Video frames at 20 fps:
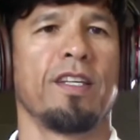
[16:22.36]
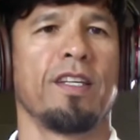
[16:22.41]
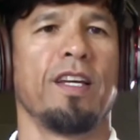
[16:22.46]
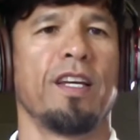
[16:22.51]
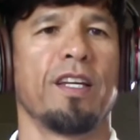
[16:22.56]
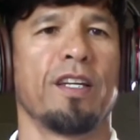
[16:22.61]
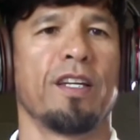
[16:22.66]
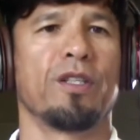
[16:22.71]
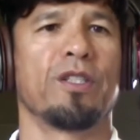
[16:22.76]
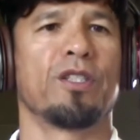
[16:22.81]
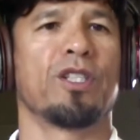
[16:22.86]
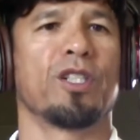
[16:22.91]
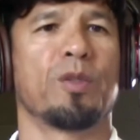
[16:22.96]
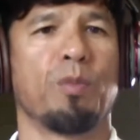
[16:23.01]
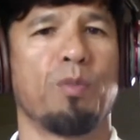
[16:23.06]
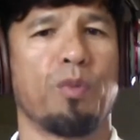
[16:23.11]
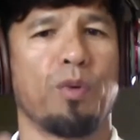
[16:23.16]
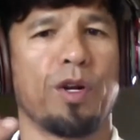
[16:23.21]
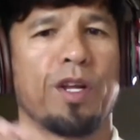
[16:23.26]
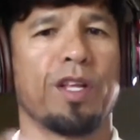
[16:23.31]
you're just
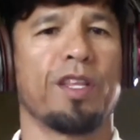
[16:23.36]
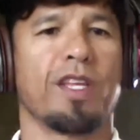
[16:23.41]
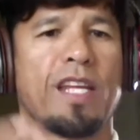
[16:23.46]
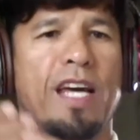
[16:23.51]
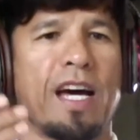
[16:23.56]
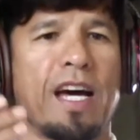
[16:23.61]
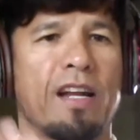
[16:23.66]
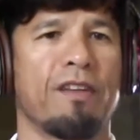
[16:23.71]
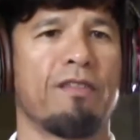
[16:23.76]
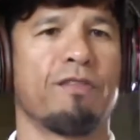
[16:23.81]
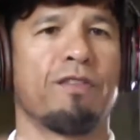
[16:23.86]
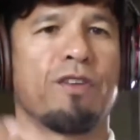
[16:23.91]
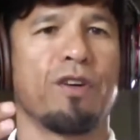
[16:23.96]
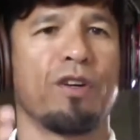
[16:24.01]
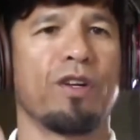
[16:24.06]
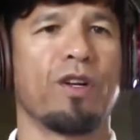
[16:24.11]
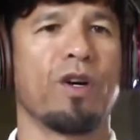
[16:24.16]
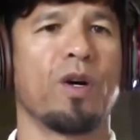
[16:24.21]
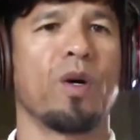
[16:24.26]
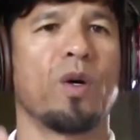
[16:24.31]
breathing out of your
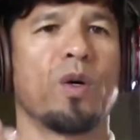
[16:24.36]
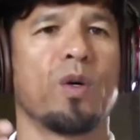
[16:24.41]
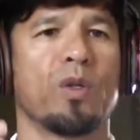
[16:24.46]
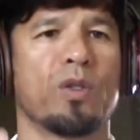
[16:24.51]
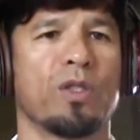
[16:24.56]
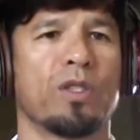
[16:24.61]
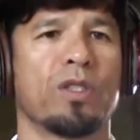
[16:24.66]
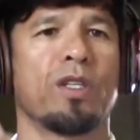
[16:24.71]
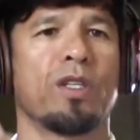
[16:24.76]
nose,